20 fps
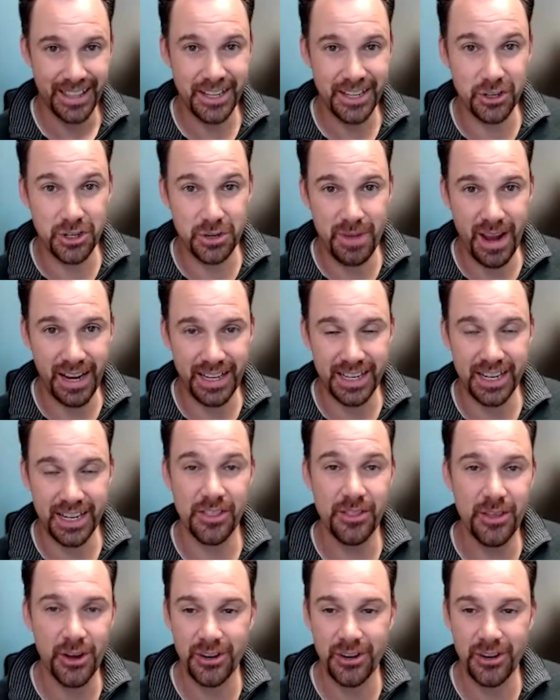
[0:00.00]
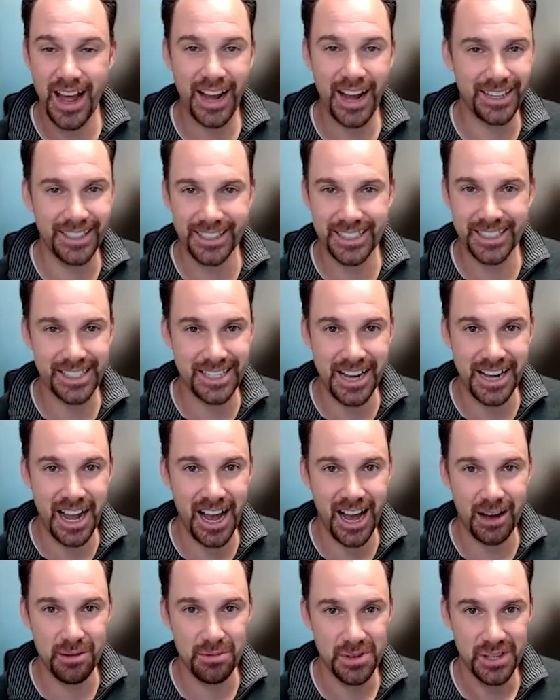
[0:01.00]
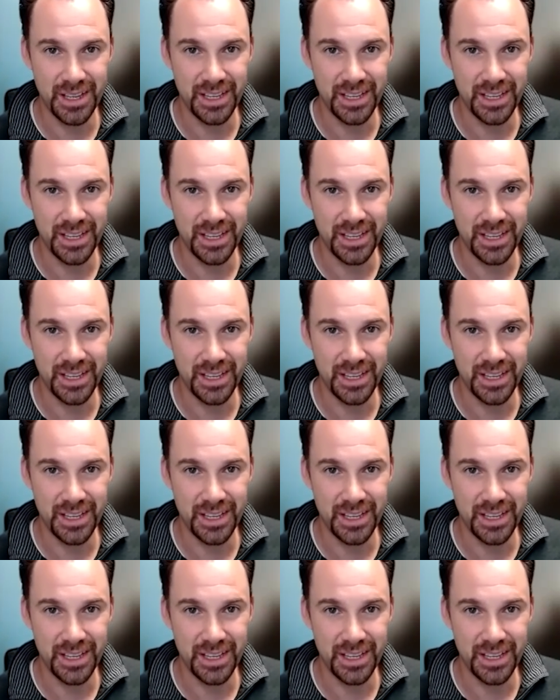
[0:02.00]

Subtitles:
They're demanding it. They're not going to stop